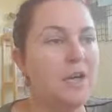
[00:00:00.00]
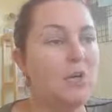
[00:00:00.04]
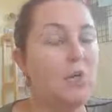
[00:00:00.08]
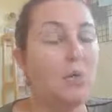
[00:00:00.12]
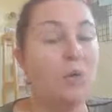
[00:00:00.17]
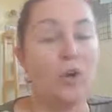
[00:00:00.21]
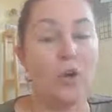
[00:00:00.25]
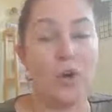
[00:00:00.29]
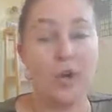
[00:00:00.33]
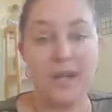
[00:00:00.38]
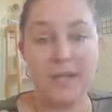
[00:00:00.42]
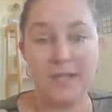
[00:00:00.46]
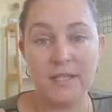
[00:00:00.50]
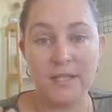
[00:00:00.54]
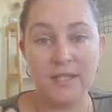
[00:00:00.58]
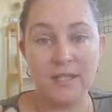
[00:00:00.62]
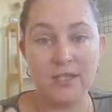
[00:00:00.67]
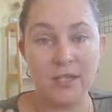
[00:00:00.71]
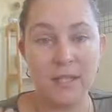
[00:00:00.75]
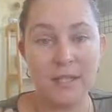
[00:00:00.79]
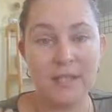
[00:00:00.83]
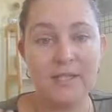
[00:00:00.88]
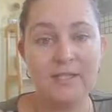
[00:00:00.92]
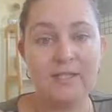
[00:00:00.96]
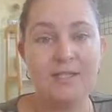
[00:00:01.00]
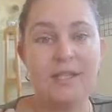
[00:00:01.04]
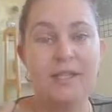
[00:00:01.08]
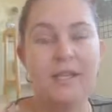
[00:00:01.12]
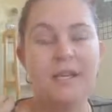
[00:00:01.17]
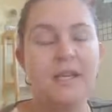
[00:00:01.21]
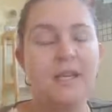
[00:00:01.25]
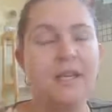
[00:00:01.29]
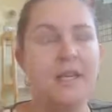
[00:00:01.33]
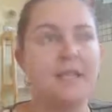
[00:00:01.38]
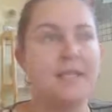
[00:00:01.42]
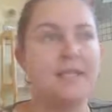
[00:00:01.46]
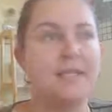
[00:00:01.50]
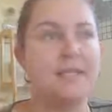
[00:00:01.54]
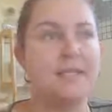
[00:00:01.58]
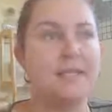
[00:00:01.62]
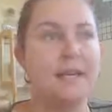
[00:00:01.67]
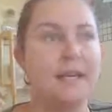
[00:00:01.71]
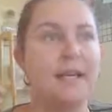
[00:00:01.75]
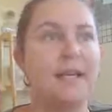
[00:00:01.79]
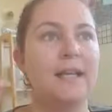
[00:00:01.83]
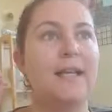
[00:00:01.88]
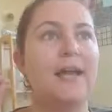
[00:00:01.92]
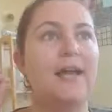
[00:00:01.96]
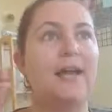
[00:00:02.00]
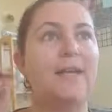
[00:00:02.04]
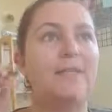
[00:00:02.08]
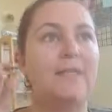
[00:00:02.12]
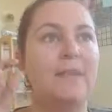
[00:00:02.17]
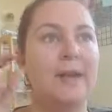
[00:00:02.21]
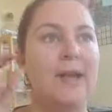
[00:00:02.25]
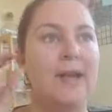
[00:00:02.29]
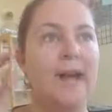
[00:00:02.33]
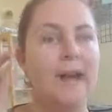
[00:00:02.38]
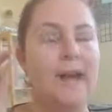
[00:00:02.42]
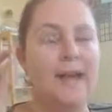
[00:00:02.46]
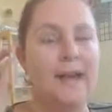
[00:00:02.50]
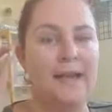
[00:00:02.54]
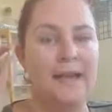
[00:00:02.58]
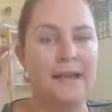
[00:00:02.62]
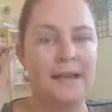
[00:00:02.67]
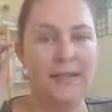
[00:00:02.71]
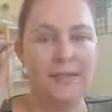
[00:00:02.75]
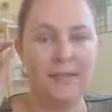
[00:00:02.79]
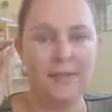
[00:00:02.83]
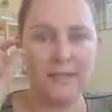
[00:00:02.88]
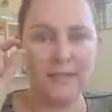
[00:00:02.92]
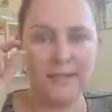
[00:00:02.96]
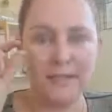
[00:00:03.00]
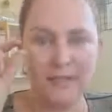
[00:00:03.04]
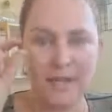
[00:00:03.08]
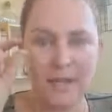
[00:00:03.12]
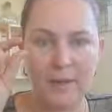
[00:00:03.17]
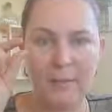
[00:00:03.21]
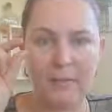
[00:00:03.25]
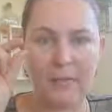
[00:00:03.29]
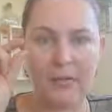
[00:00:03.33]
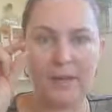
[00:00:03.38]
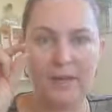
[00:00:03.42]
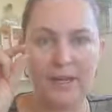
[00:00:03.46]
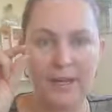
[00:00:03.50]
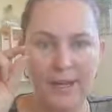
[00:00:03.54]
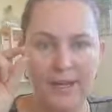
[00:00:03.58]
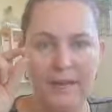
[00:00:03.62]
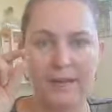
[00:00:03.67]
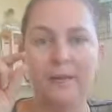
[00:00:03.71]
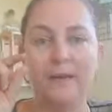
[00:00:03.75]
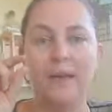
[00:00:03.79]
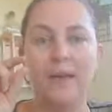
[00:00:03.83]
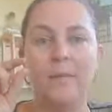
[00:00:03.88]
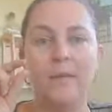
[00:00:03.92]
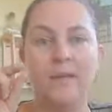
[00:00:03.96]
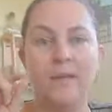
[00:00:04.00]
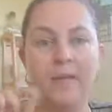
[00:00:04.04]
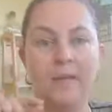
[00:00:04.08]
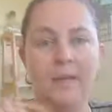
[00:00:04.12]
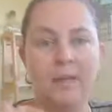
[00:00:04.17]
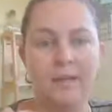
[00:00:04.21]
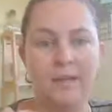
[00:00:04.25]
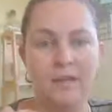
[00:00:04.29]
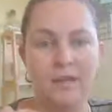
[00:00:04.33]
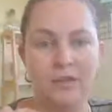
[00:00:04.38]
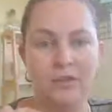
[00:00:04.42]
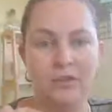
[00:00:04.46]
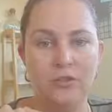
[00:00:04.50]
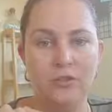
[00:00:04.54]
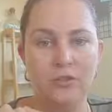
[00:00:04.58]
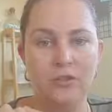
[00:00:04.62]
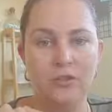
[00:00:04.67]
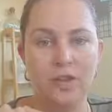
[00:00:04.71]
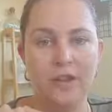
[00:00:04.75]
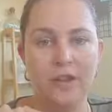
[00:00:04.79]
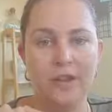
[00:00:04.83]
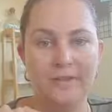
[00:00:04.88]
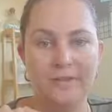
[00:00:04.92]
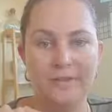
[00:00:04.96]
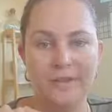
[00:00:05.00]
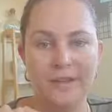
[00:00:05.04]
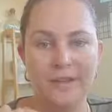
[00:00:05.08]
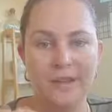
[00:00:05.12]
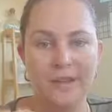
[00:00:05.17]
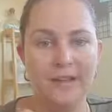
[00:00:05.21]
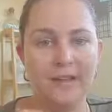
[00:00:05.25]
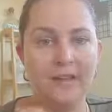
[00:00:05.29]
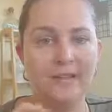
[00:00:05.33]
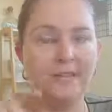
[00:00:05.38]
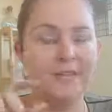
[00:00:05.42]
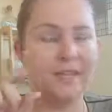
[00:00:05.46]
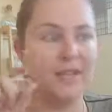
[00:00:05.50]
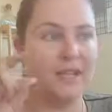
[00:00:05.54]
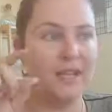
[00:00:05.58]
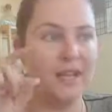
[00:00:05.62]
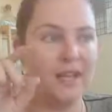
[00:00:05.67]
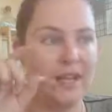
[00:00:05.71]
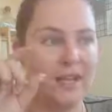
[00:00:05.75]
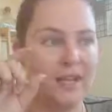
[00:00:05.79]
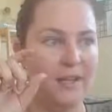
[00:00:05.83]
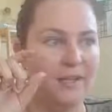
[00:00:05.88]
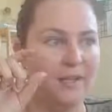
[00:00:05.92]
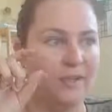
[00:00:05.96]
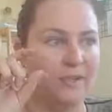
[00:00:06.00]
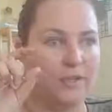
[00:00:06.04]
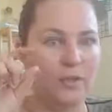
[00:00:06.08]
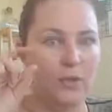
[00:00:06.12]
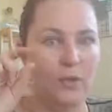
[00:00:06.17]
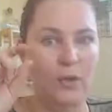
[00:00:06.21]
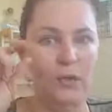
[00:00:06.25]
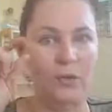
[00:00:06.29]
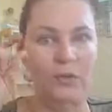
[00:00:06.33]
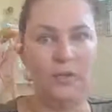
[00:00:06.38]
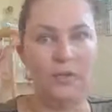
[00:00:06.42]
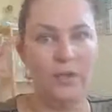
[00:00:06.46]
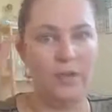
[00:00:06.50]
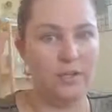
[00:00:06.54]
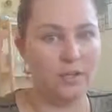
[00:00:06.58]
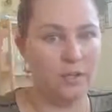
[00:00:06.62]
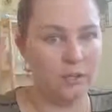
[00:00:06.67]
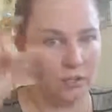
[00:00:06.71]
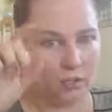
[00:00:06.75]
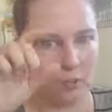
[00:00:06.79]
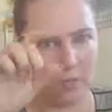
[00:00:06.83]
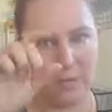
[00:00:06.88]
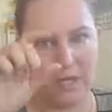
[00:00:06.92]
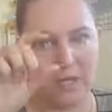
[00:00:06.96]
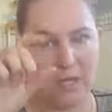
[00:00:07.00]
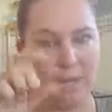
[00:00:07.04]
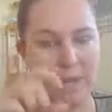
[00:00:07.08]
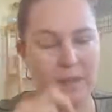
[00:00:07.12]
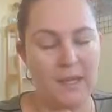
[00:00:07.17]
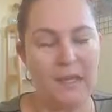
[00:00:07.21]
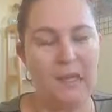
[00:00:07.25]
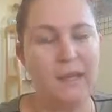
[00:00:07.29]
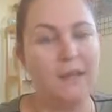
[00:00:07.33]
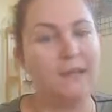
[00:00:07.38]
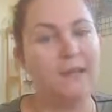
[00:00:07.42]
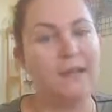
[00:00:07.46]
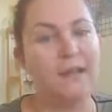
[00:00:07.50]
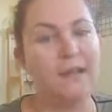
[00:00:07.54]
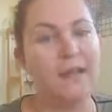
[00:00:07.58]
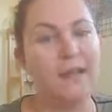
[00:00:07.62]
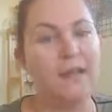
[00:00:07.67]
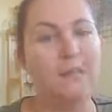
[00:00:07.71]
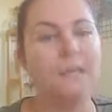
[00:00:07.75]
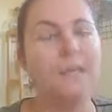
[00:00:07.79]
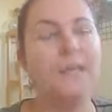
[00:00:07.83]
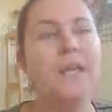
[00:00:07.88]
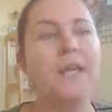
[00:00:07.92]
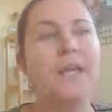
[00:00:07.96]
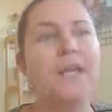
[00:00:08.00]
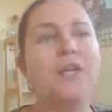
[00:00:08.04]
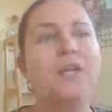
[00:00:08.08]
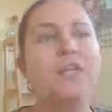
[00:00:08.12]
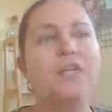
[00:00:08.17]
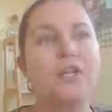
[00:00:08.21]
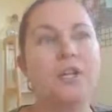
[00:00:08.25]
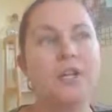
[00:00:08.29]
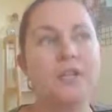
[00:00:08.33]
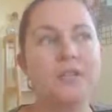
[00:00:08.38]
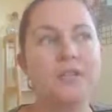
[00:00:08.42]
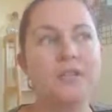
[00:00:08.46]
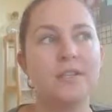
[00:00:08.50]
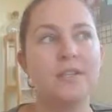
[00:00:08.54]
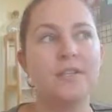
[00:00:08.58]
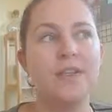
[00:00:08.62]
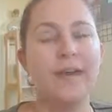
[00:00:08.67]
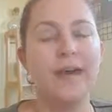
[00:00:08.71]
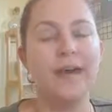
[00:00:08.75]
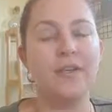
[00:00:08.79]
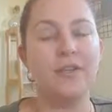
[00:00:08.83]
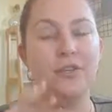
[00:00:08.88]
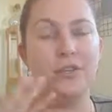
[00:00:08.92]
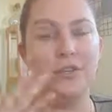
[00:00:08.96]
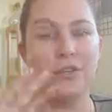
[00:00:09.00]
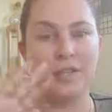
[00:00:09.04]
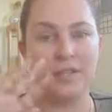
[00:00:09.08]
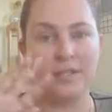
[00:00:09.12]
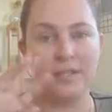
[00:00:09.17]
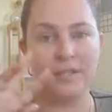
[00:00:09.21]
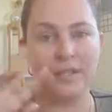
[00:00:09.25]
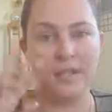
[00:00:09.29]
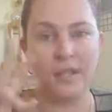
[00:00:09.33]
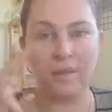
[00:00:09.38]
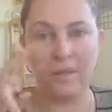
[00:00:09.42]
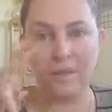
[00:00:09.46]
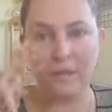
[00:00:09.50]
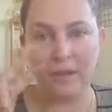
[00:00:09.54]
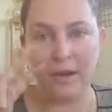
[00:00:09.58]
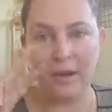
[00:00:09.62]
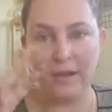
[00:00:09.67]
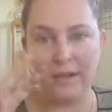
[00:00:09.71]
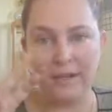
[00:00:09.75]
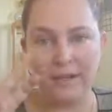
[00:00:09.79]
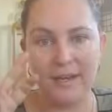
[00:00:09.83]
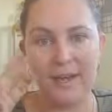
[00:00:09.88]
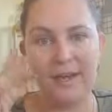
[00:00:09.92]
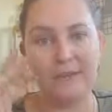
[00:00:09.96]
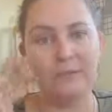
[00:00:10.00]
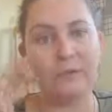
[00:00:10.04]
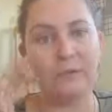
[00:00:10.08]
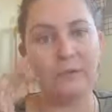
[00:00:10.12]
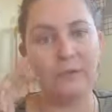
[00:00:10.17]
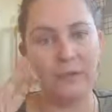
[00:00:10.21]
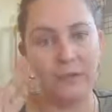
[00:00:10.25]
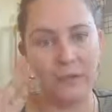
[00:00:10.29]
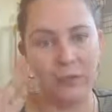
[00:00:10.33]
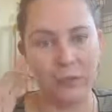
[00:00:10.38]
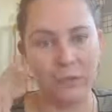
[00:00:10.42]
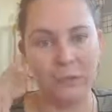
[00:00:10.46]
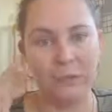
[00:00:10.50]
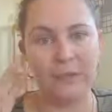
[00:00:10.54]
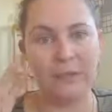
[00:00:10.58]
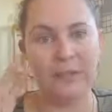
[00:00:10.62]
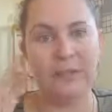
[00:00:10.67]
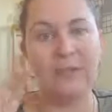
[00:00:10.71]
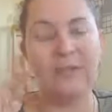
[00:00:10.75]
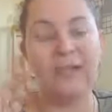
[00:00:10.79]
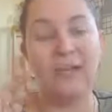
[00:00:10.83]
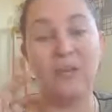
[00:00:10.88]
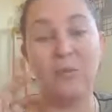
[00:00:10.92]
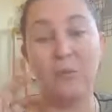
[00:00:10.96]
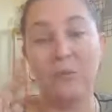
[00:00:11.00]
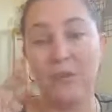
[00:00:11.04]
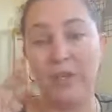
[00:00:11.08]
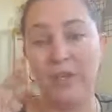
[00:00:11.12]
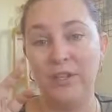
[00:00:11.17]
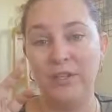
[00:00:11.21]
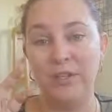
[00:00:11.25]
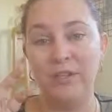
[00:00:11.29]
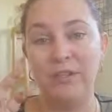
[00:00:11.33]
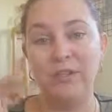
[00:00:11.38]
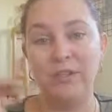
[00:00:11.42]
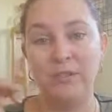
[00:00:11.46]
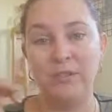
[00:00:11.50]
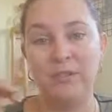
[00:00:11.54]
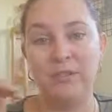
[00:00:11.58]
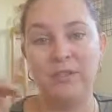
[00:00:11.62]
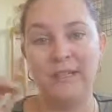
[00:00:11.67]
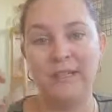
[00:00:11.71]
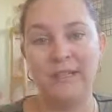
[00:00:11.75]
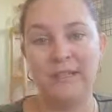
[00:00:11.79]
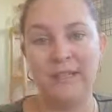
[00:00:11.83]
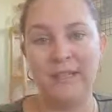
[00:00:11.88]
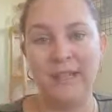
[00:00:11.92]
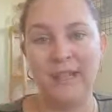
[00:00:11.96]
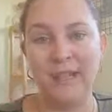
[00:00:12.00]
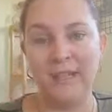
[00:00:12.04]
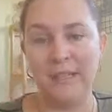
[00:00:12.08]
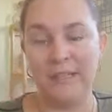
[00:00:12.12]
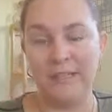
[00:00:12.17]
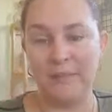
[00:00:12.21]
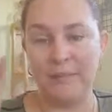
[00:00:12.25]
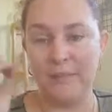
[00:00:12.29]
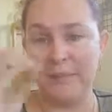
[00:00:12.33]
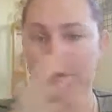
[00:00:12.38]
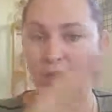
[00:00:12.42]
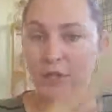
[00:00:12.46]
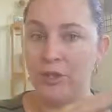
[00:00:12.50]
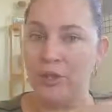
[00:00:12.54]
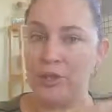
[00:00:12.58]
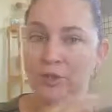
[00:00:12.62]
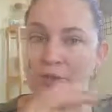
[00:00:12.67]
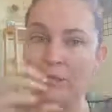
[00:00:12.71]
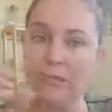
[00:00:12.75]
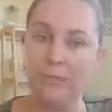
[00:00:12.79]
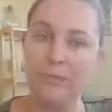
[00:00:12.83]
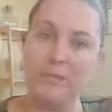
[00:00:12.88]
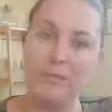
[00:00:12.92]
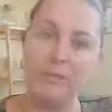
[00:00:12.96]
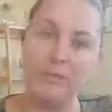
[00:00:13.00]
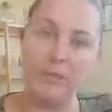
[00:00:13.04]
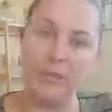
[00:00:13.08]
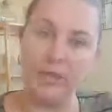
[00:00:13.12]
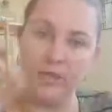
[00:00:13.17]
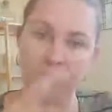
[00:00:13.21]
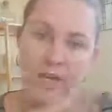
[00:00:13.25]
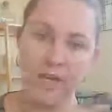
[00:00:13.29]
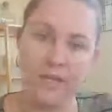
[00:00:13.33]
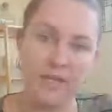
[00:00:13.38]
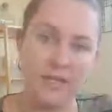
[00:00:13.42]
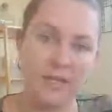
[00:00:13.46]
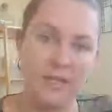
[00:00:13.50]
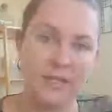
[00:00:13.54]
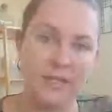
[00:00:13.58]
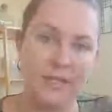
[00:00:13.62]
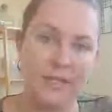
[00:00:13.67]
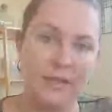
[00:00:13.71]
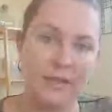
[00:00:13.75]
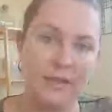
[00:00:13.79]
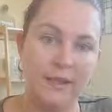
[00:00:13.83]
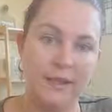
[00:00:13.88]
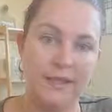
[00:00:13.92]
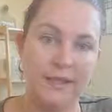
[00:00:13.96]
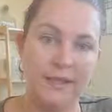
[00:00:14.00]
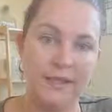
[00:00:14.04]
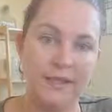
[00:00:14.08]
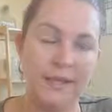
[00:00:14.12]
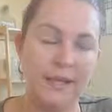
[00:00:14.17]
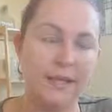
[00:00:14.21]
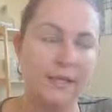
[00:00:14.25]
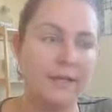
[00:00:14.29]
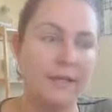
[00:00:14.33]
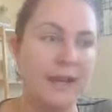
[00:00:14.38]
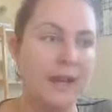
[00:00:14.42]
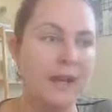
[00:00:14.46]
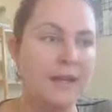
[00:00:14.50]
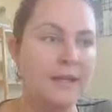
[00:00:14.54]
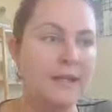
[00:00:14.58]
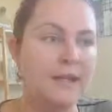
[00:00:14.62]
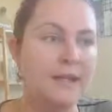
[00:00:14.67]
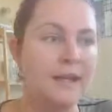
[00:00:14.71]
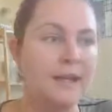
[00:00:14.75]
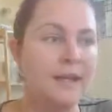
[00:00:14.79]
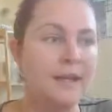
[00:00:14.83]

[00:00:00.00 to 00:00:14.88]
What I suggest is setting up a separate income account in your chart of accounts and call it JobKeeper income, just so that you can separate it out from your normal income when you're doing your projections and things like that.